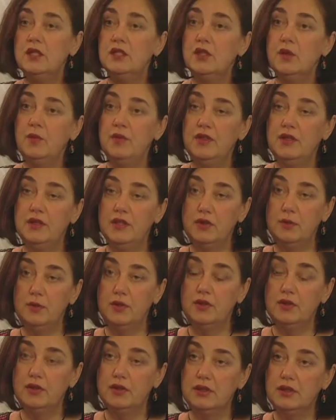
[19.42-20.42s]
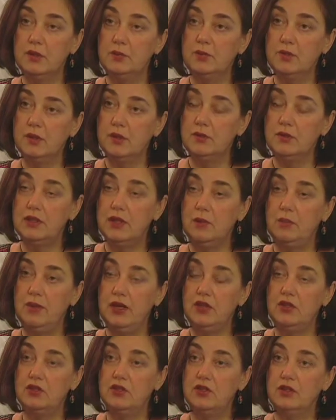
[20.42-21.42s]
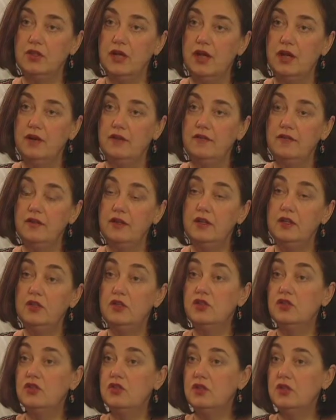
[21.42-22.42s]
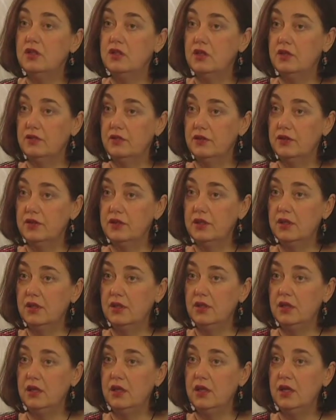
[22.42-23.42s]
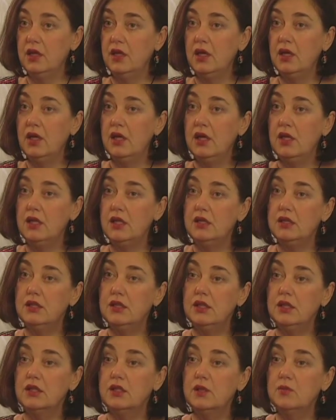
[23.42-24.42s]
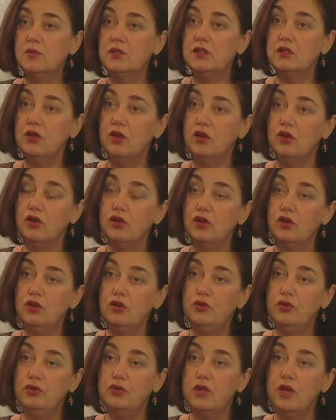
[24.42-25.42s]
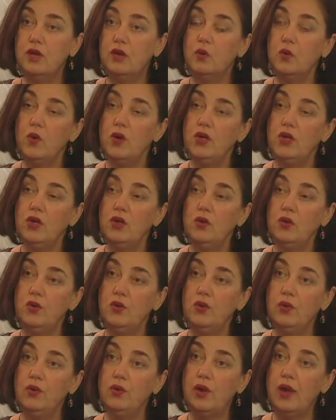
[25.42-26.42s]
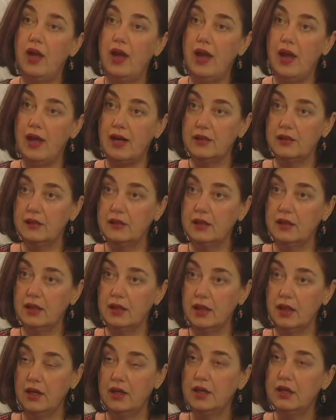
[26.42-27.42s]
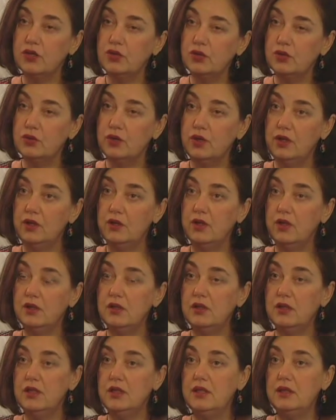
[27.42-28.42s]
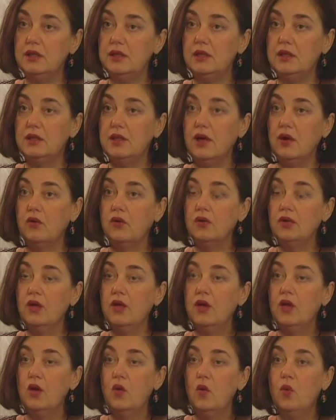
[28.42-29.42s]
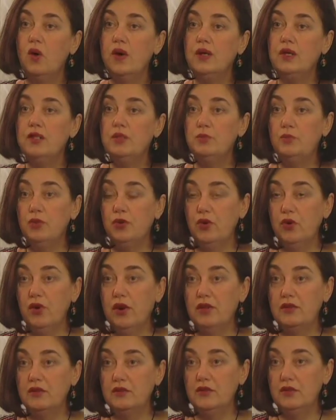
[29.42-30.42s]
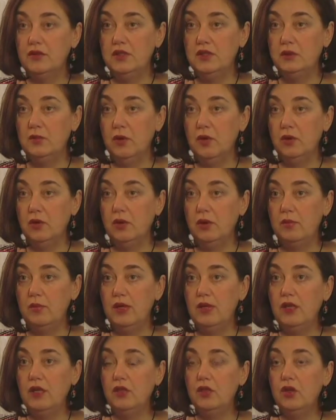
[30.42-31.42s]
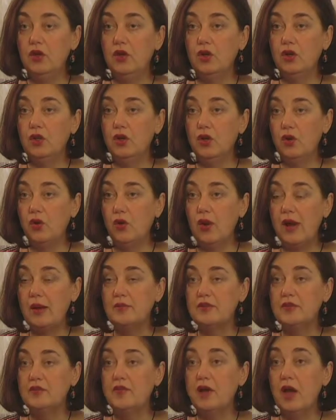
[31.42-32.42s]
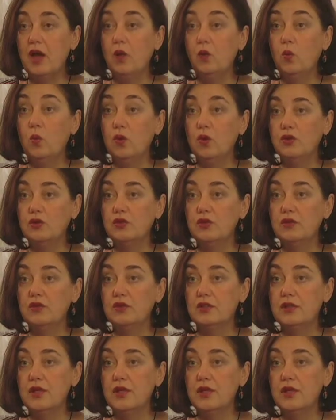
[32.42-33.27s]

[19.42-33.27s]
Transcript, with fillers: Some of the typical symptoms that patients have, in addition to infertility, is some subtle clues that when you ask a history, you can tease these out. One is progressive dysmenorrhea, meaning the, their cramps have gotten worse over